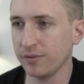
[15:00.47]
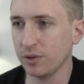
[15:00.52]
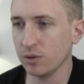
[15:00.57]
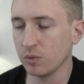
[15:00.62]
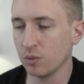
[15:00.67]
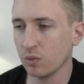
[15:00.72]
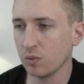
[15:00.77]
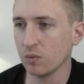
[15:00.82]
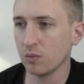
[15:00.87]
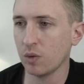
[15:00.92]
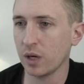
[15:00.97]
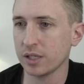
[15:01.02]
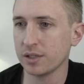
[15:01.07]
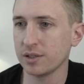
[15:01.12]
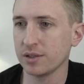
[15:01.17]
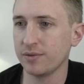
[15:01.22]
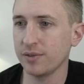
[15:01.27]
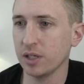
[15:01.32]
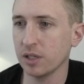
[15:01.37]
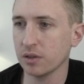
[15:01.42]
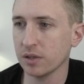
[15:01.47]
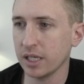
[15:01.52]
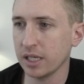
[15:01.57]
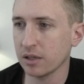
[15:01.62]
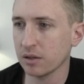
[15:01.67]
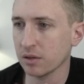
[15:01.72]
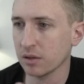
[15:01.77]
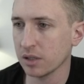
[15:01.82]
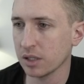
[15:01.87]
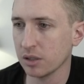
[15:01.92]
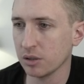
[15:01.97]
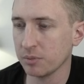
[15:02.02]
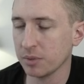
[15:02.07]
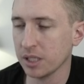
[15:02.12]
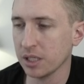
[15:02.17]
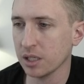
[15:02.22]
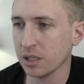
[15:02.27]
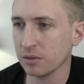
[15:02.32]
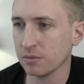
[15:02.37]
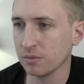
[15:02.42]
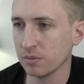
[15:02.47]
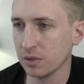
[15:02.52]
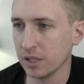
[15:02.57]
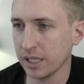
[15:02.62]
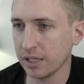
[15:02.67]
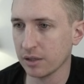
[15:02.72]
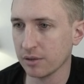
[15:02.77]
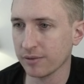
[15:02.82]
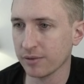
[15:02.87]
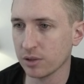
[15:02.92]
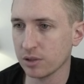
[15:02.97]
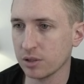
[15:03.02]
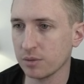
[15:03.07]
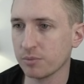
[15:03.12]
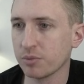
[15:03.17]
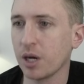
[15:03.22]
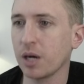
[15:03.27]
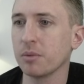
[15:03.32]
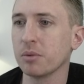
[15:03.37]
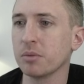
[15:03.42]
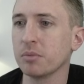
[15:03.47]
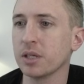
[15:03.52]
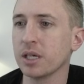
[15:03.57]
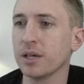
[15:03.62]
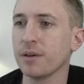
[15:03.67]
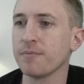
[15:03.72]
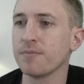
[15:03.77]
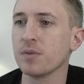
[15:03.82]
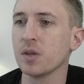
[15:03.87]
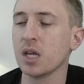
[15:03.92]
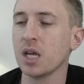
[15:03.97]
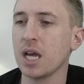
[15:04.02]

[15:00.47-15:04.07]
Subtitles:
you watch this video later, it'll be a later version probably,